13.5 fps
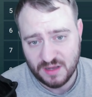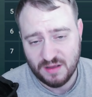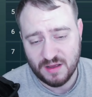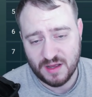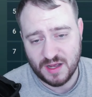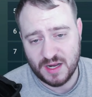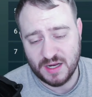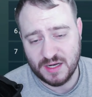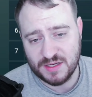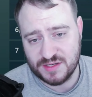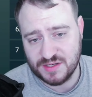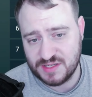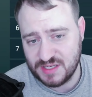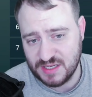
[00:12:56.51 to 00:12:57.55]
and
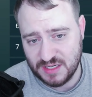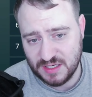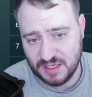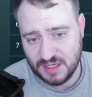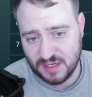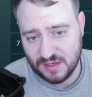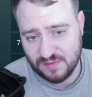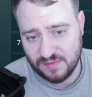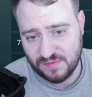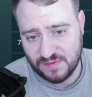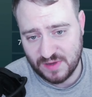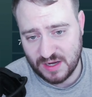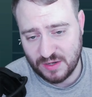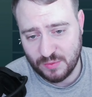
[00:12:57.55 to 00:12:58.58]
just see if
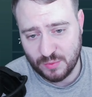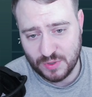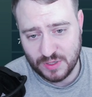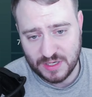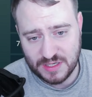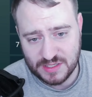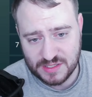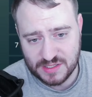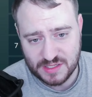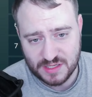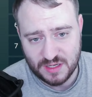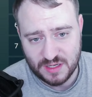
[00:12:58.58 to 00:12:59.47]
anyone is